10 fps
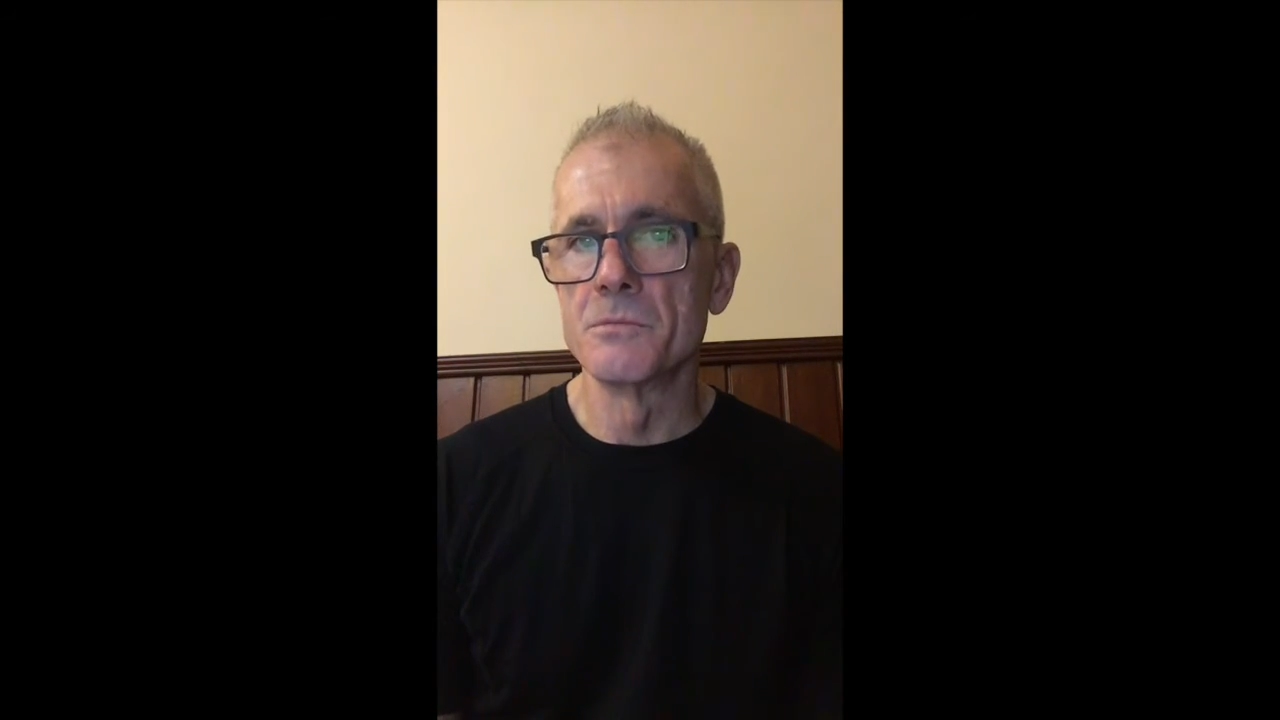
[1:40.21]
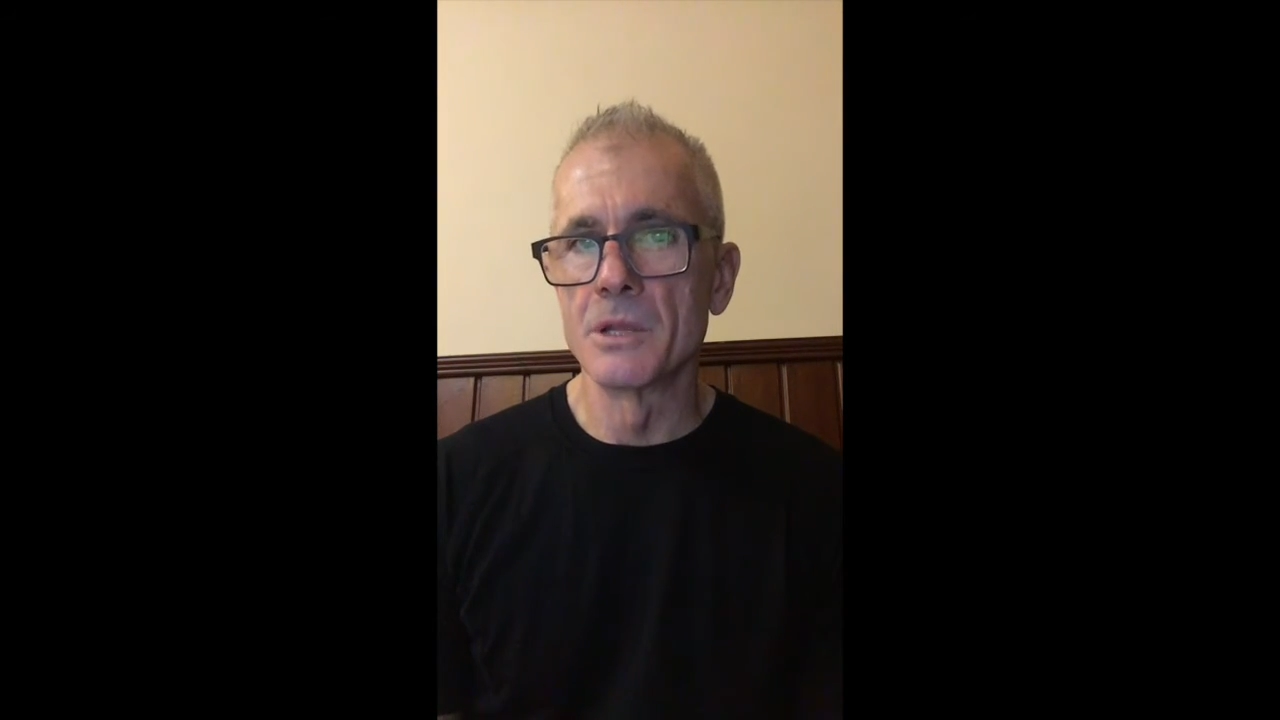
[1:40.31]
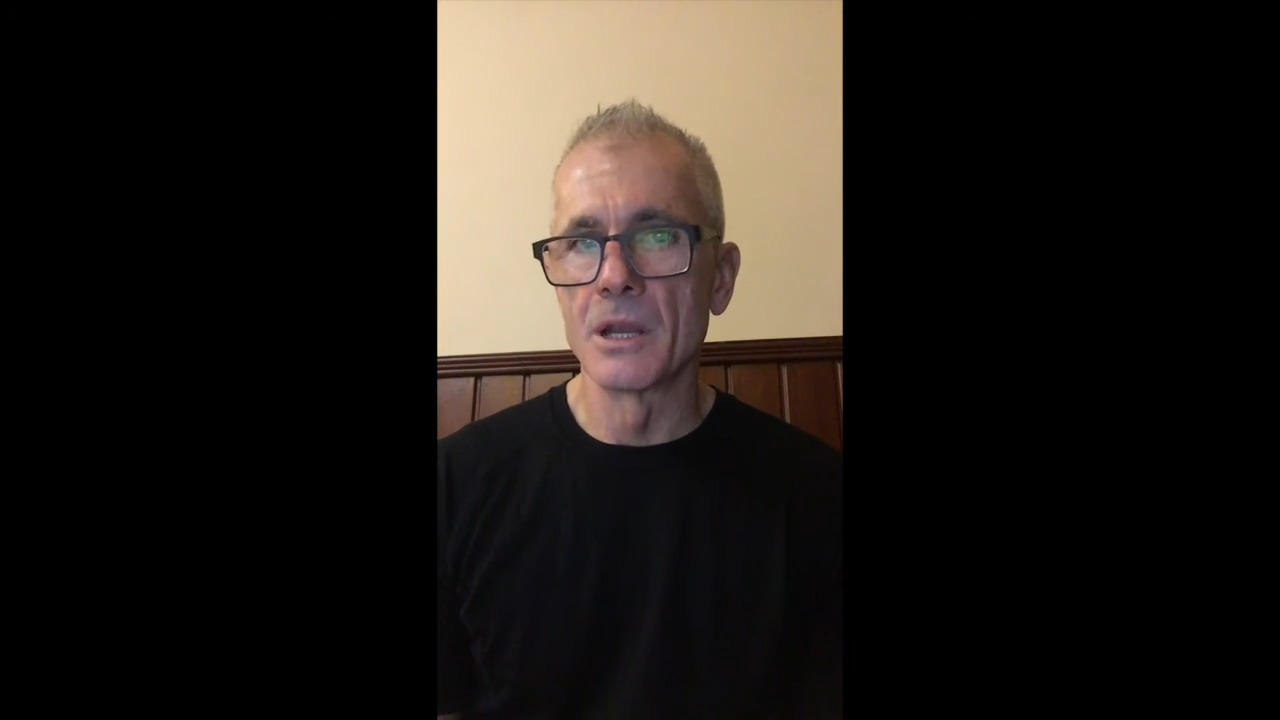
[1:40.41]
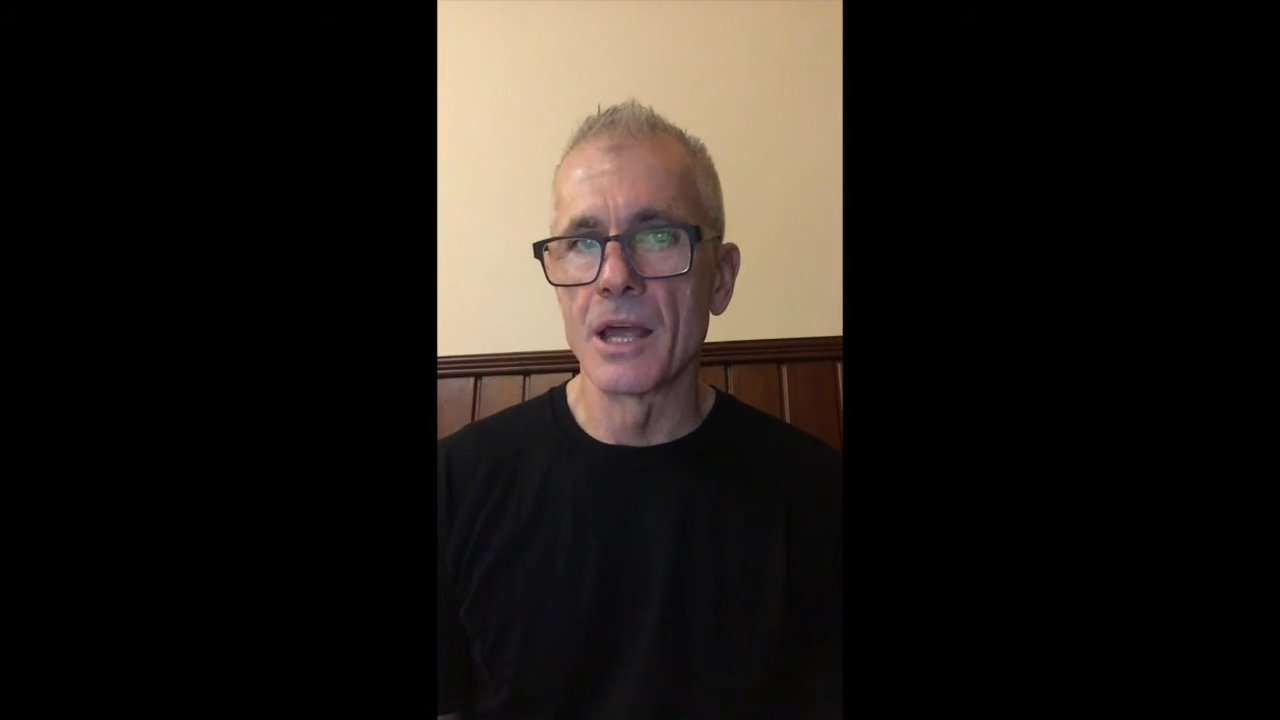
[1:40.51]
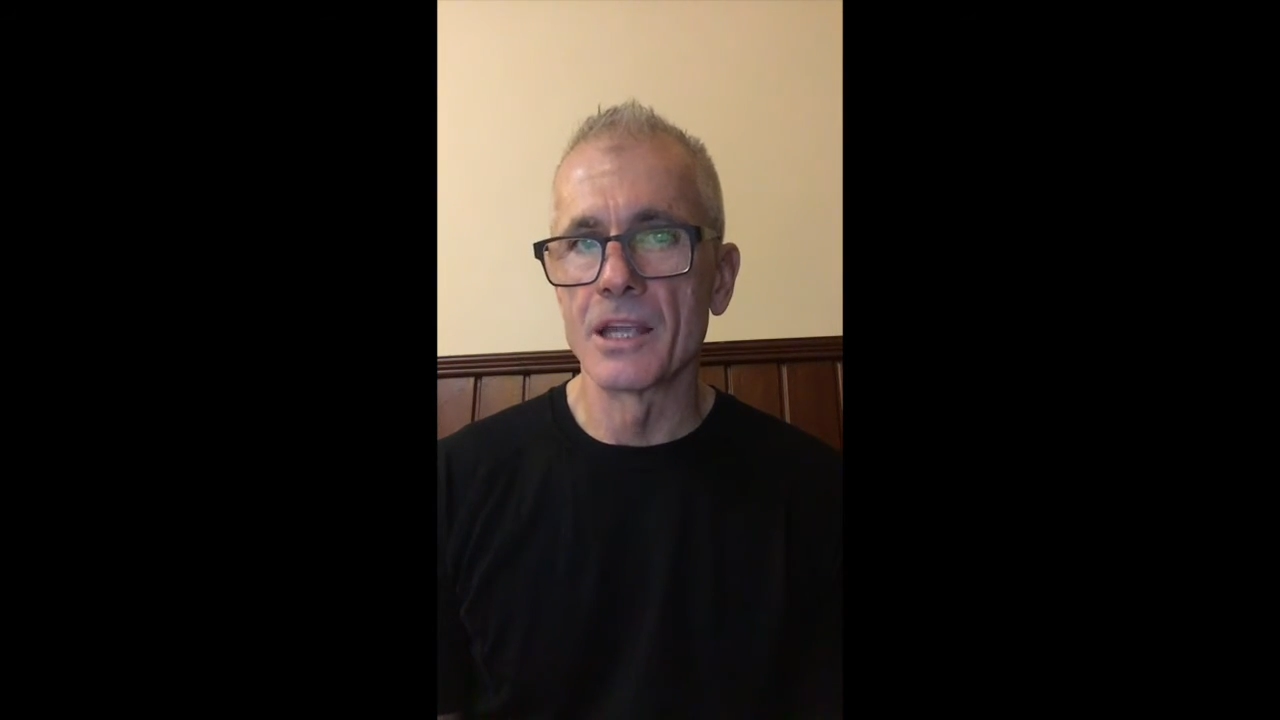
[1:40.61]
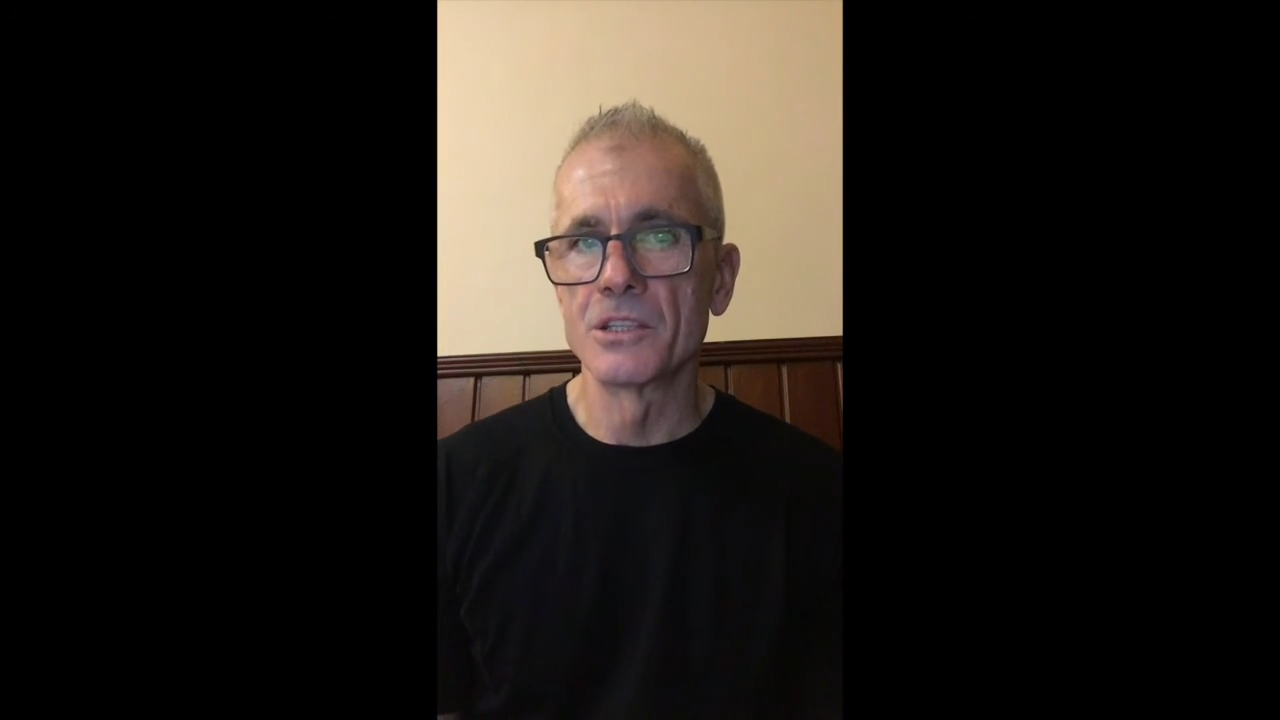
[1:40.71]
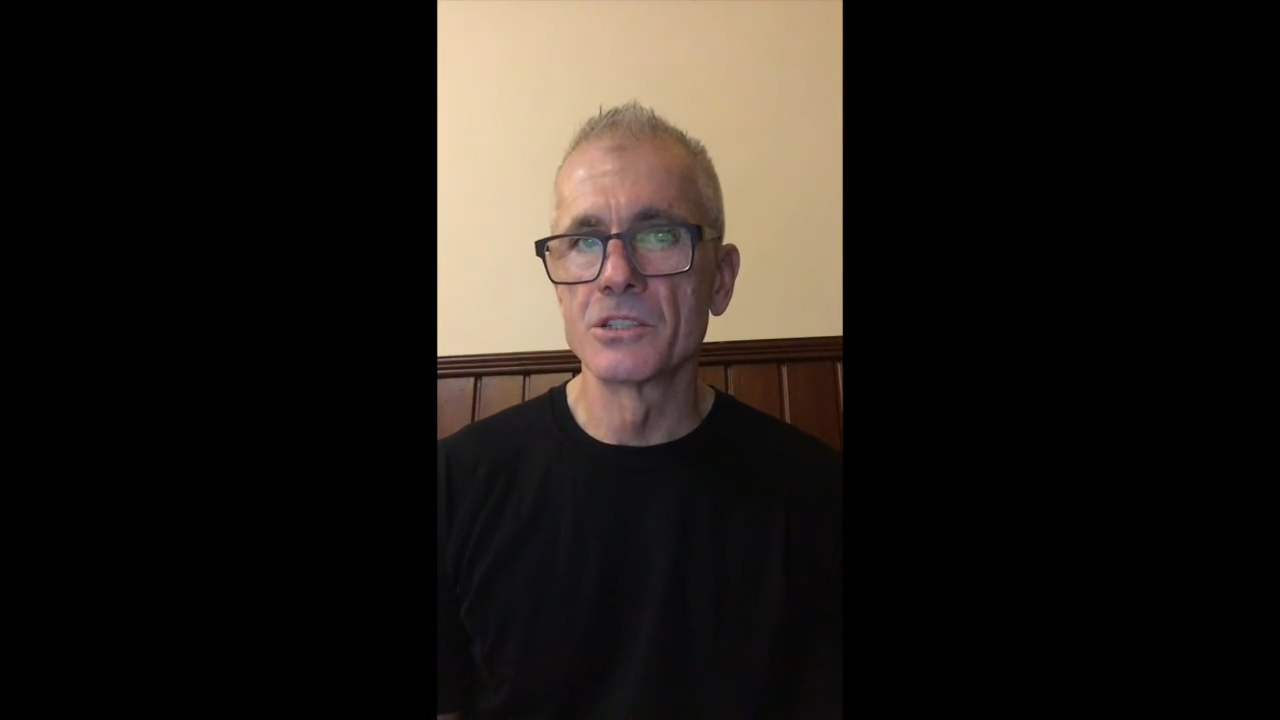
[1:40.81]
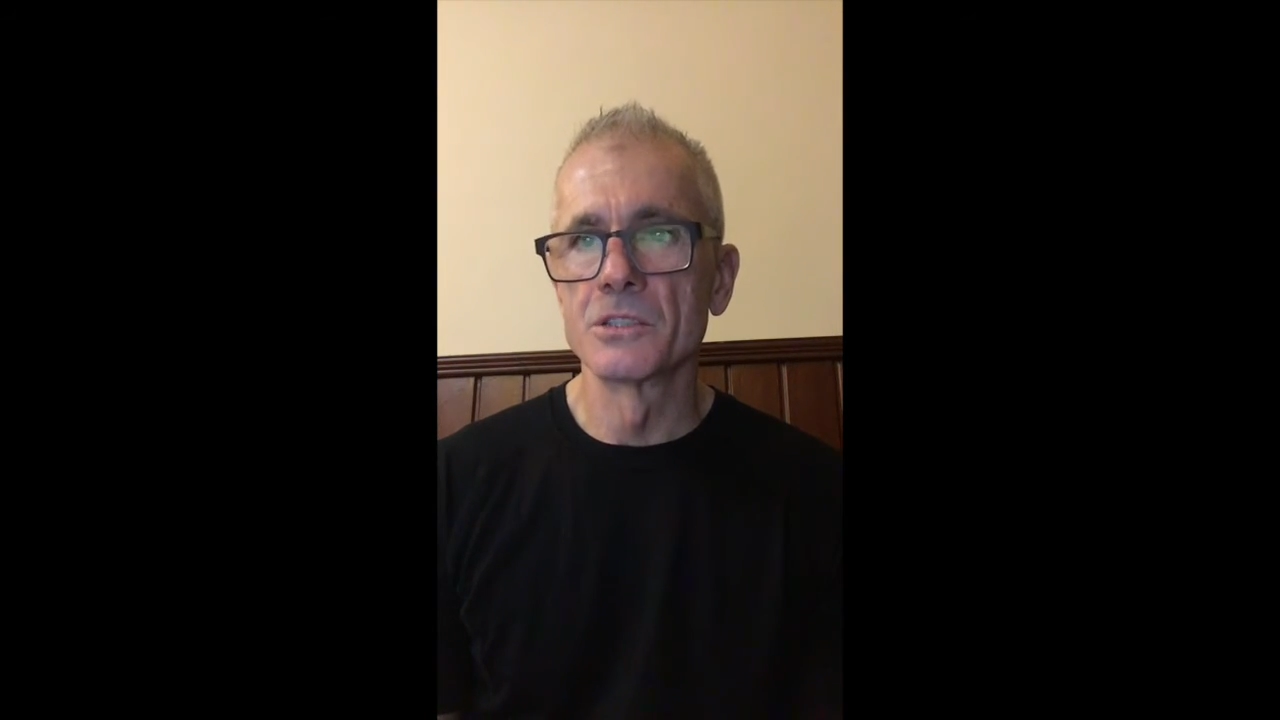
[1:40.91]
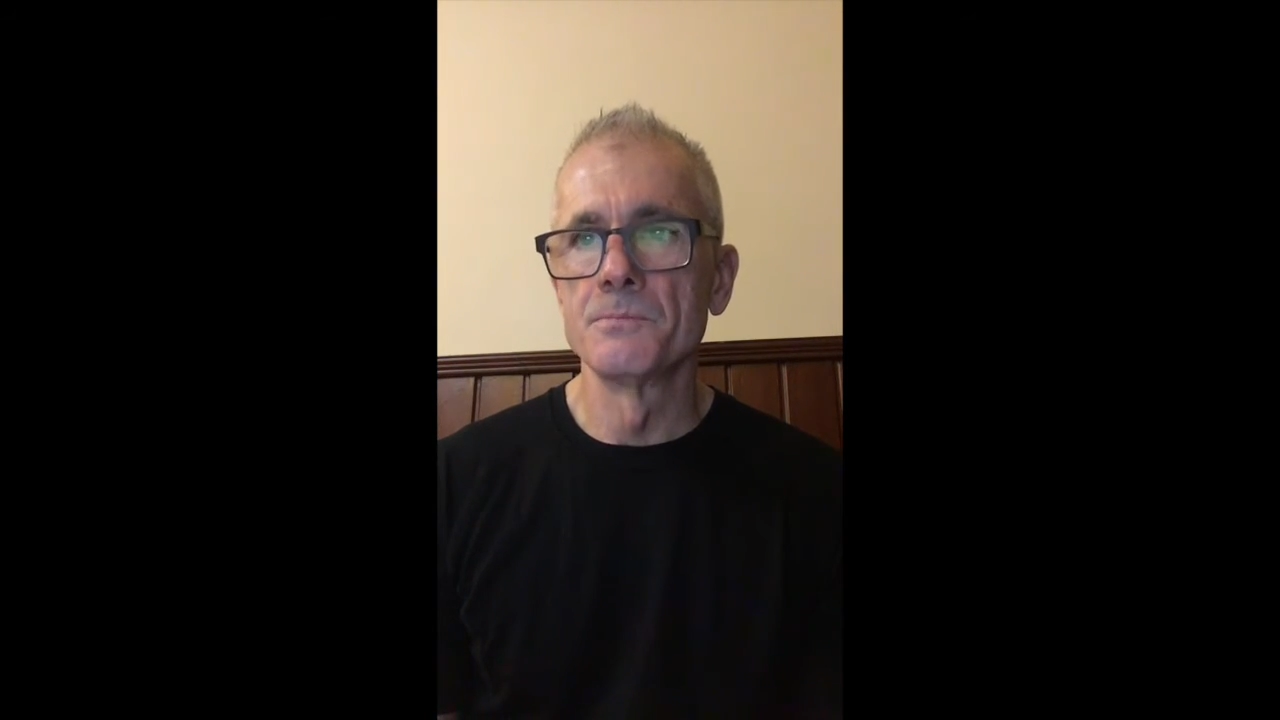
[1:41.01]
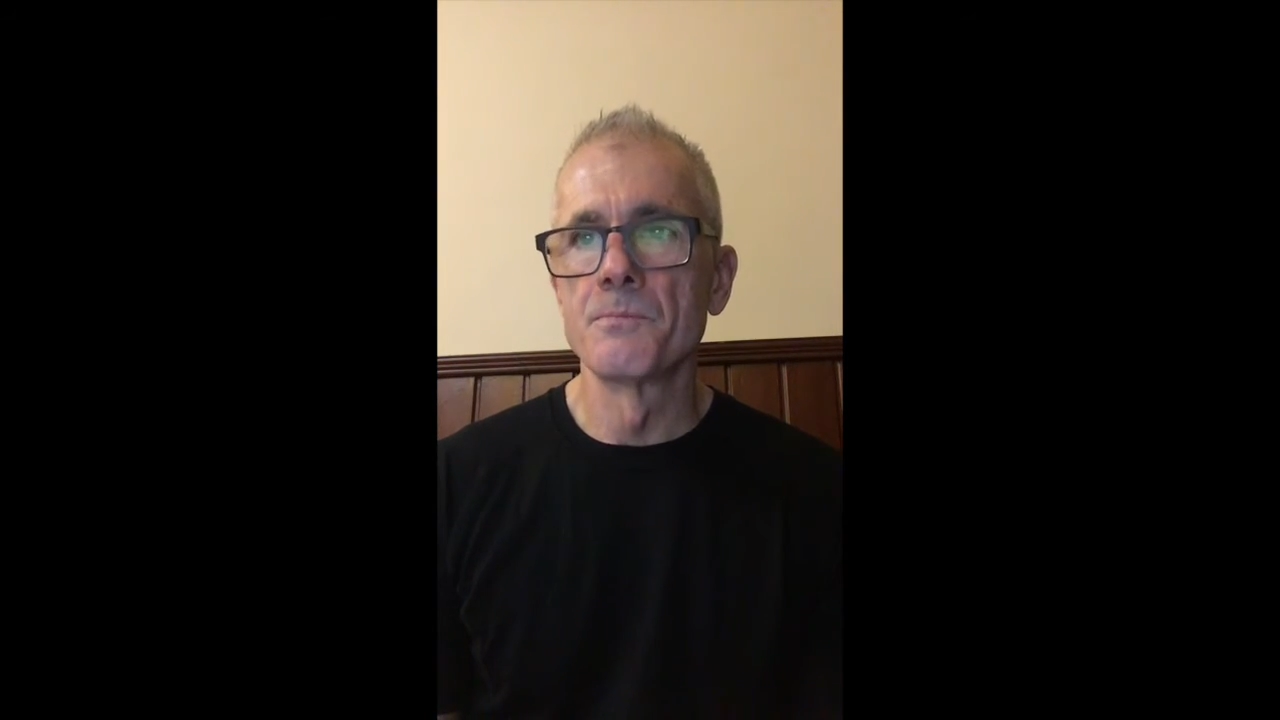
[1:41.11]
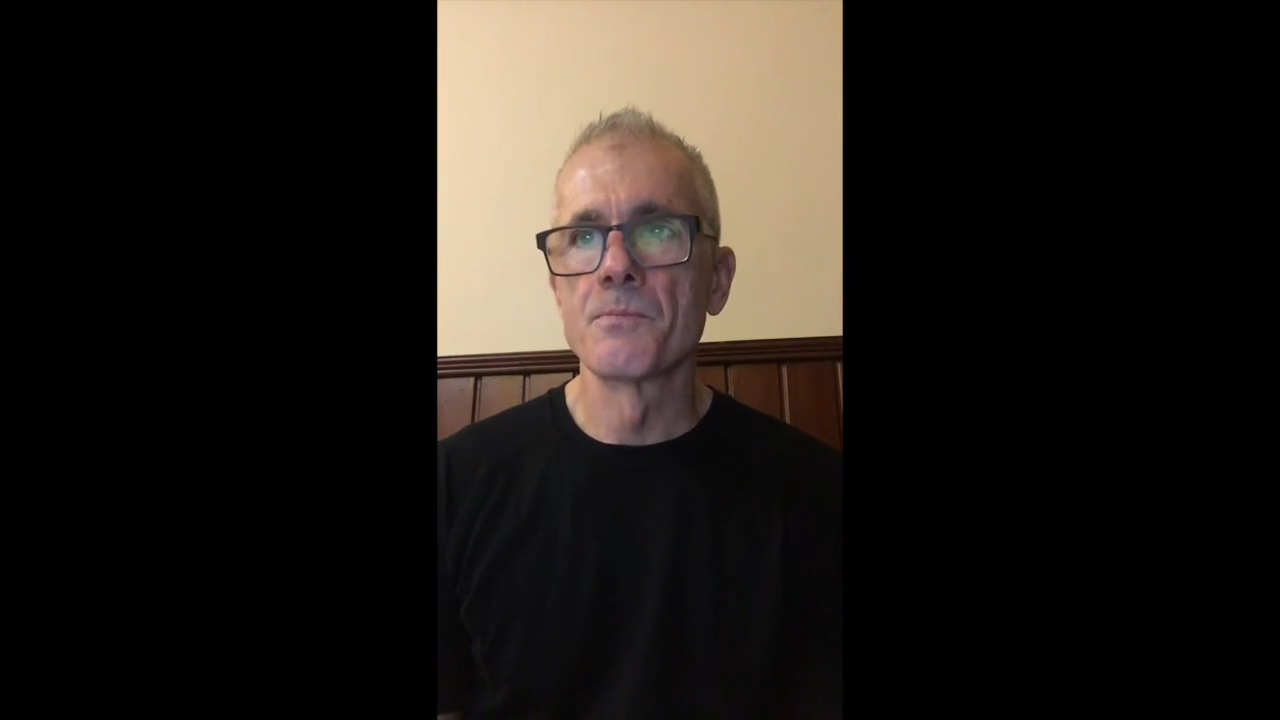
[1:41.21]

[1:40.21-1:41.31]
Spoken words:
the middle age,